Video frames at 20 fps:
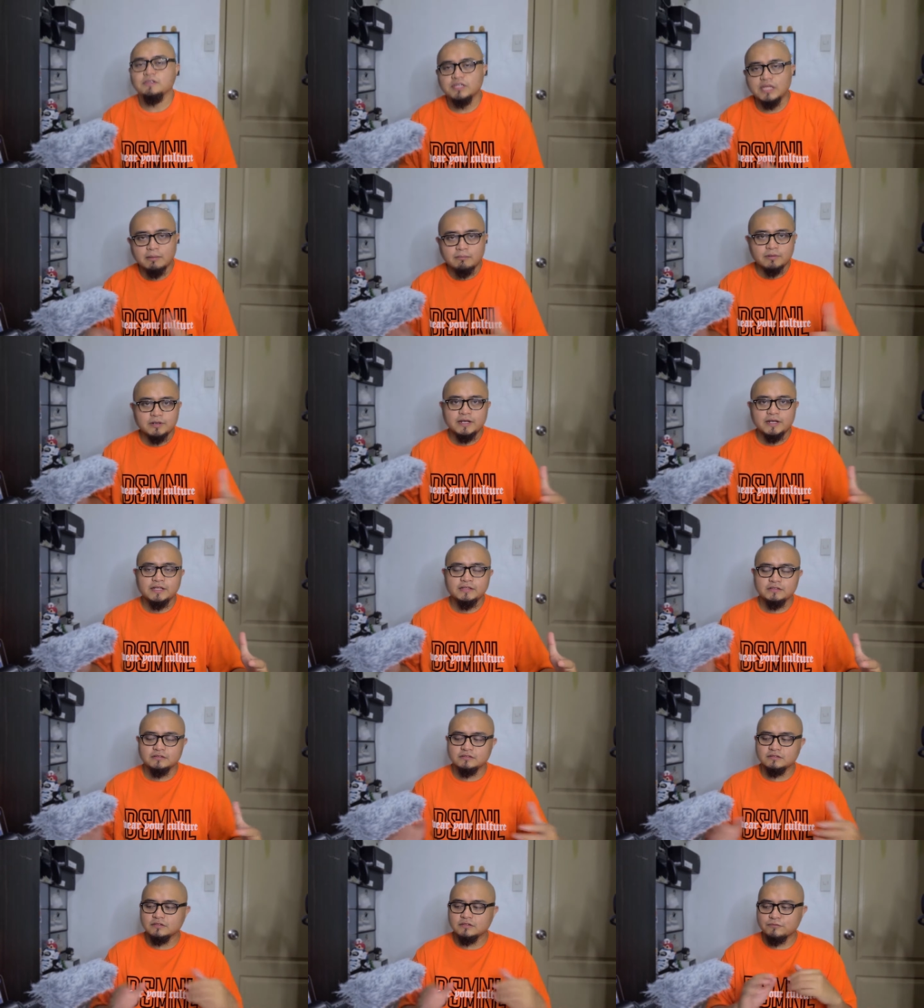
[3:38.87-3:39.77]
Number 8
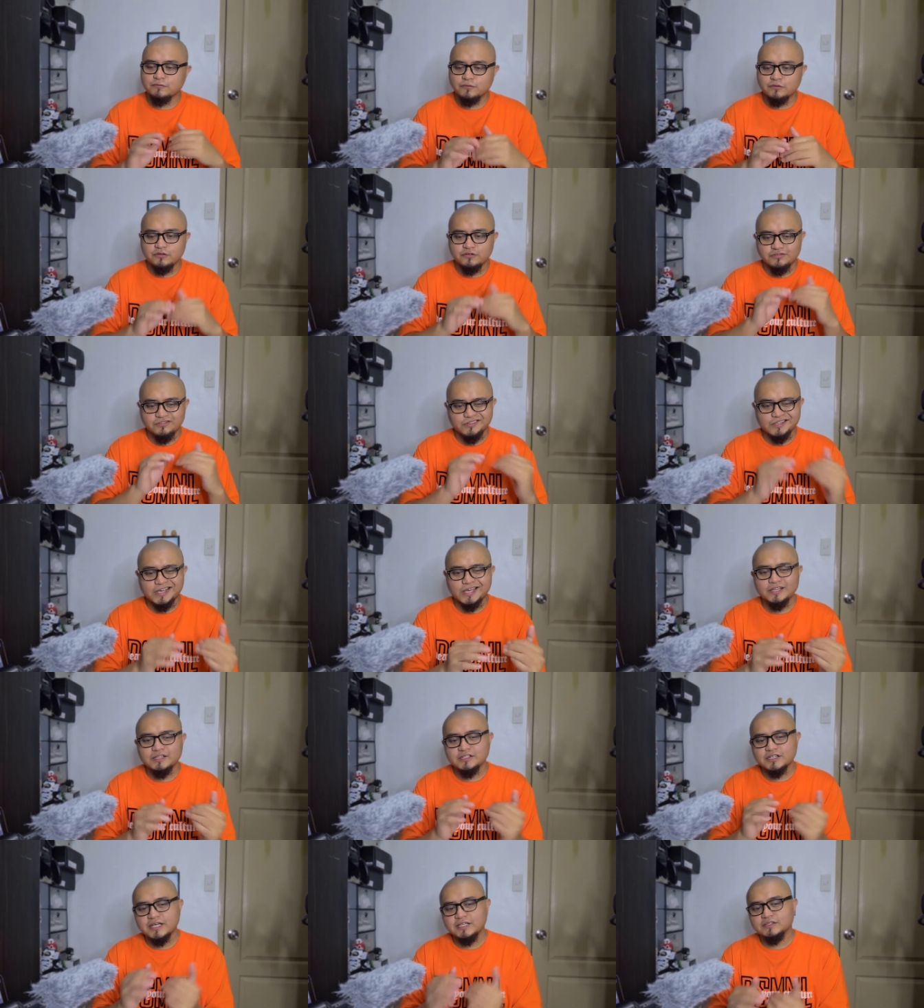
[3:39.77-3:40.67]
is the first
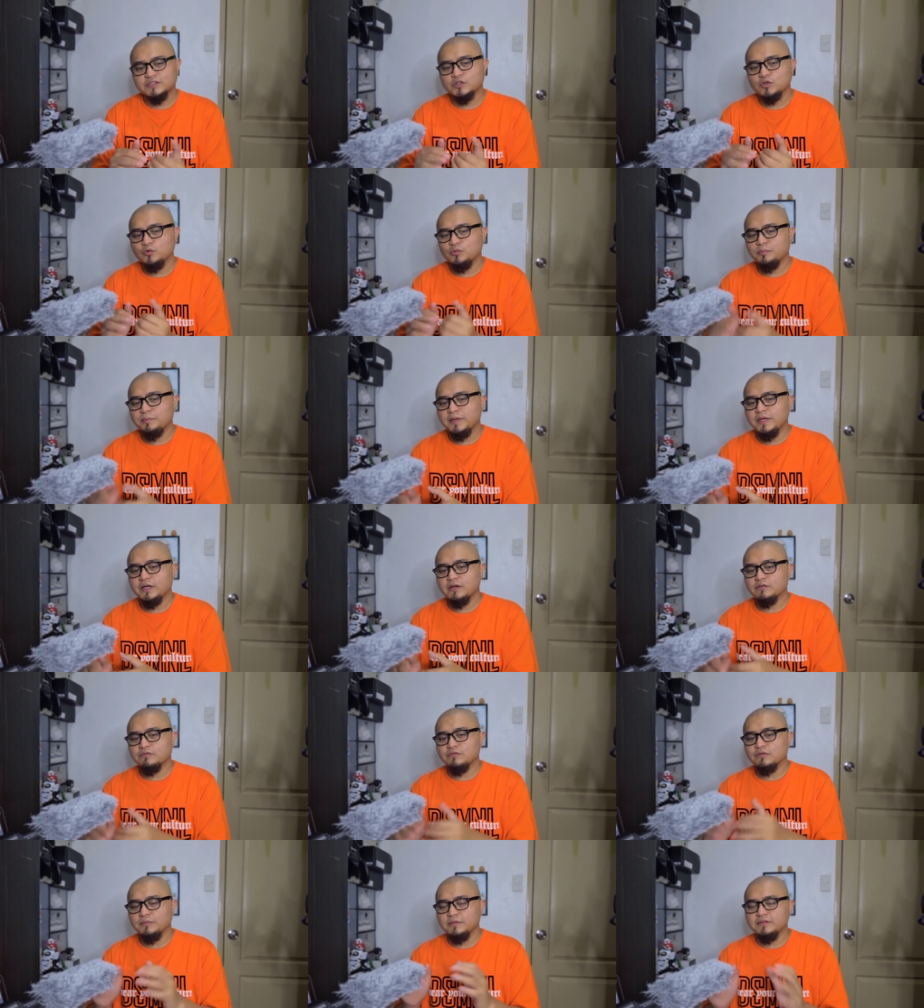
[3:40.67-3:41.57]
non-retro pair
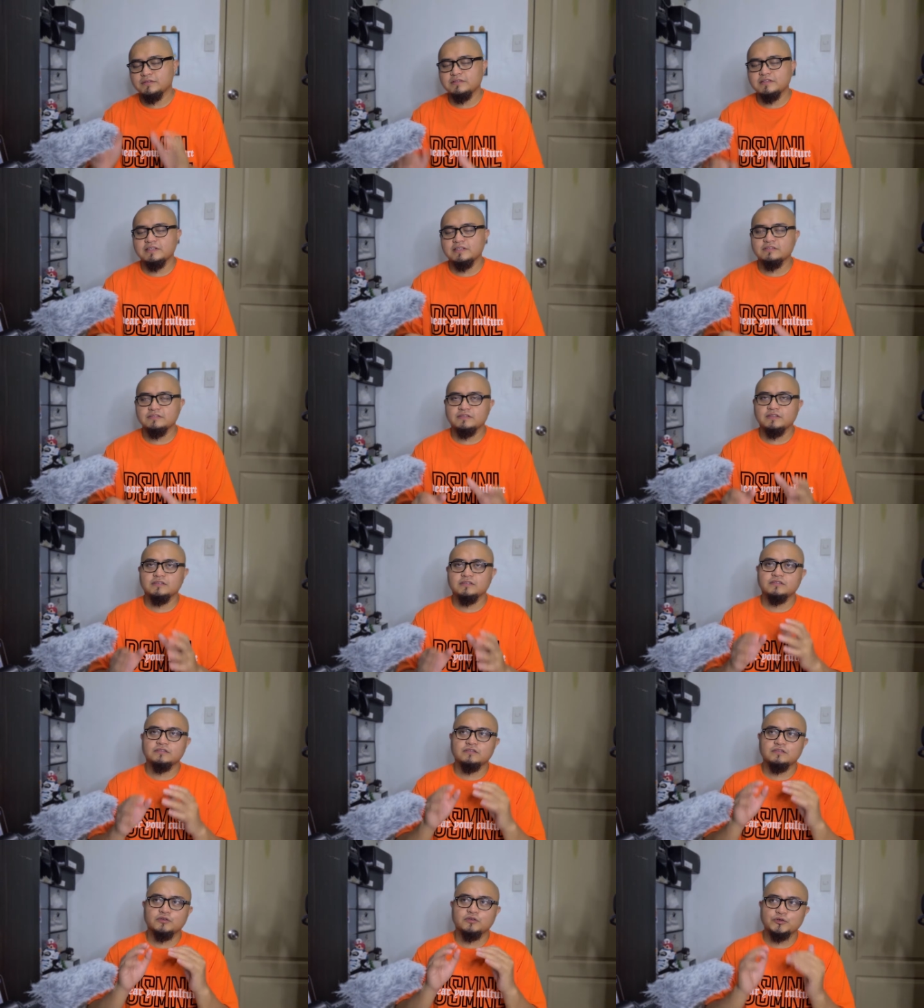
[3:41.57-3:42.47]
from this list. This
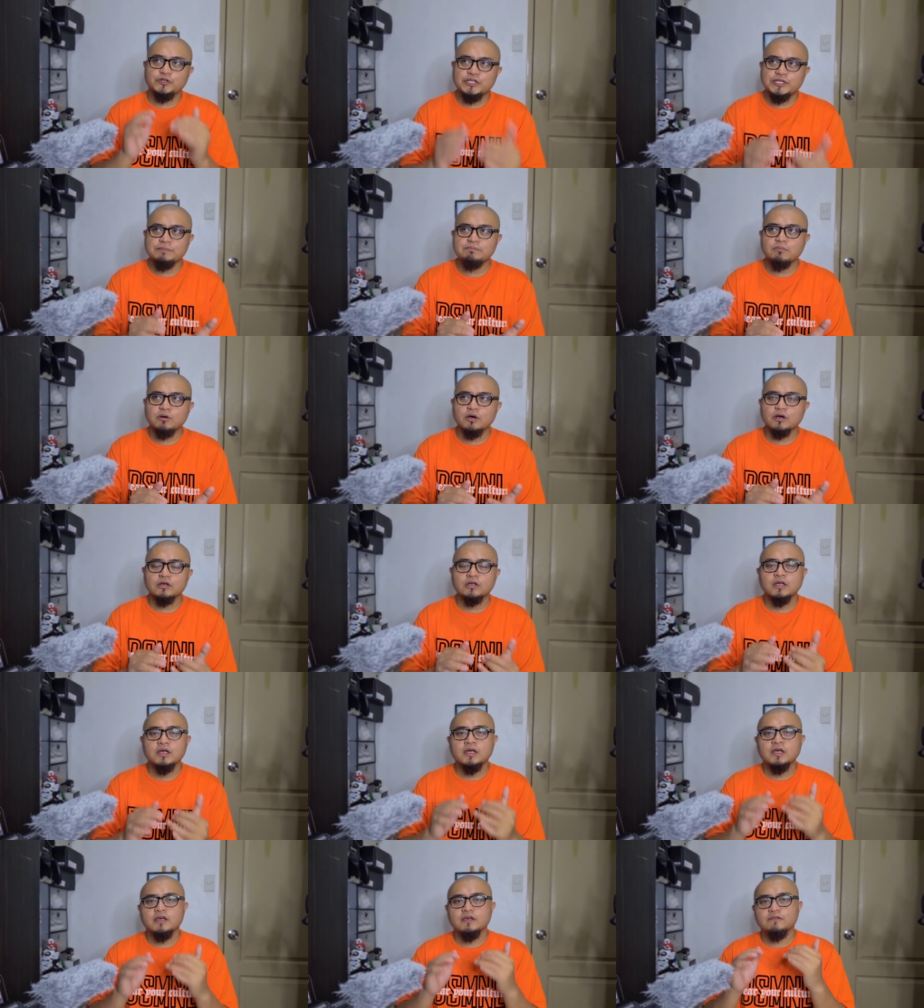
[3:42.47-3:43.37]
is the Reebok
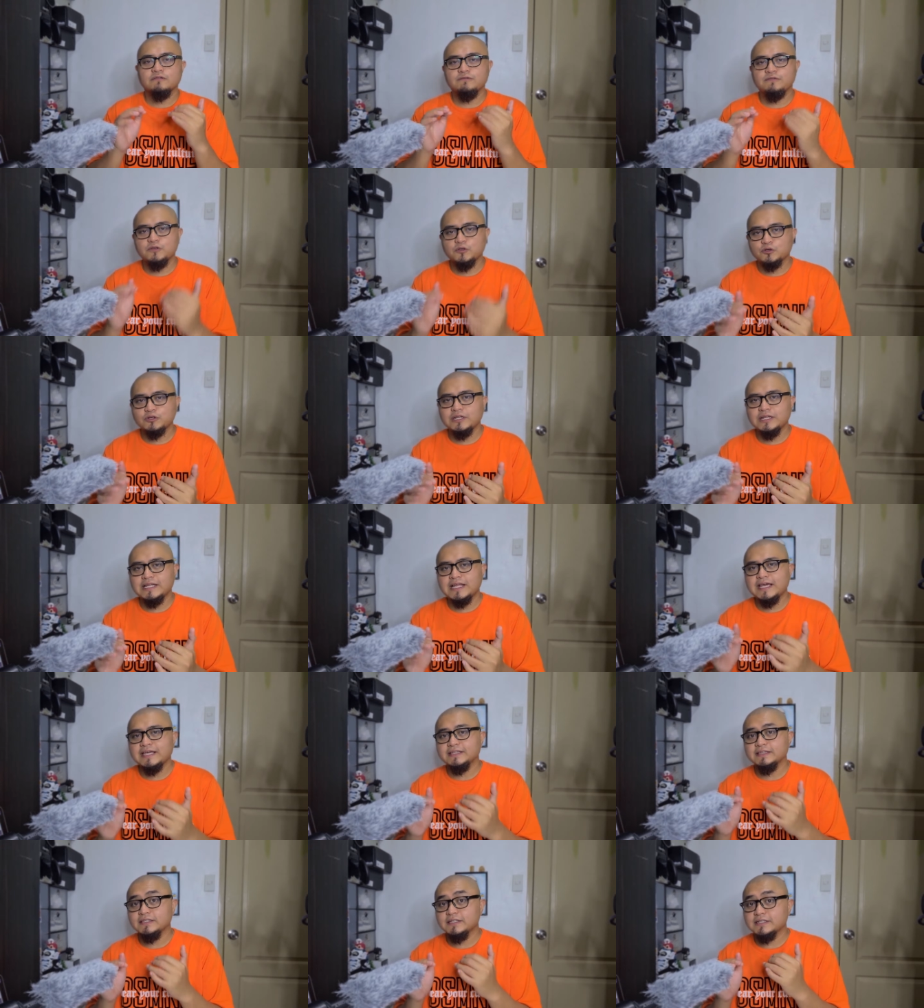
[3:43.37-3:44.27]
Fury Light